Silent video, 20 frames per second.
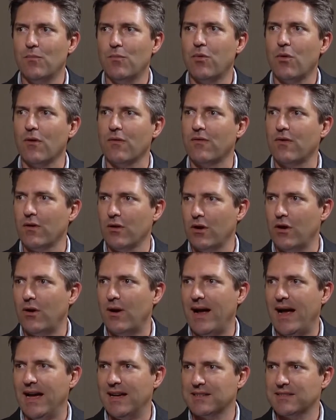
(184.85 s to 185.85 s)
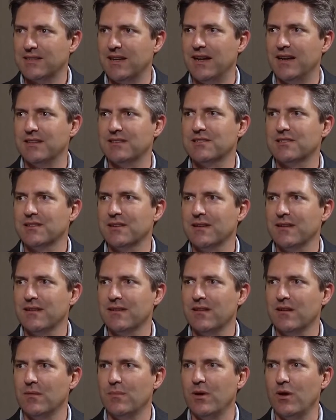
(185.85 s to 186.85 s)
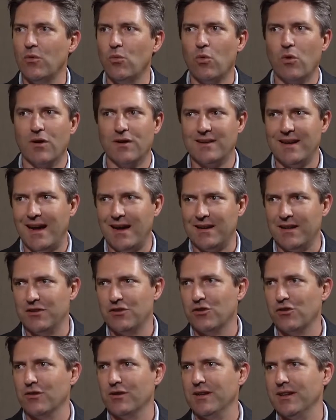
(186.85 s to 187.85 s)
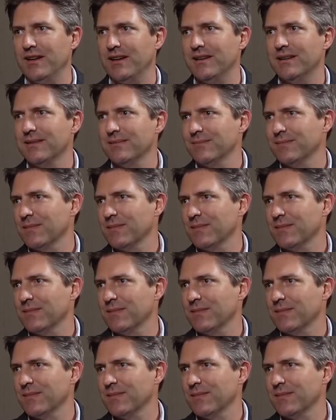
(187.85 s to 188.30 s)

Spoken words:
portfolio assets that are being worked out internally.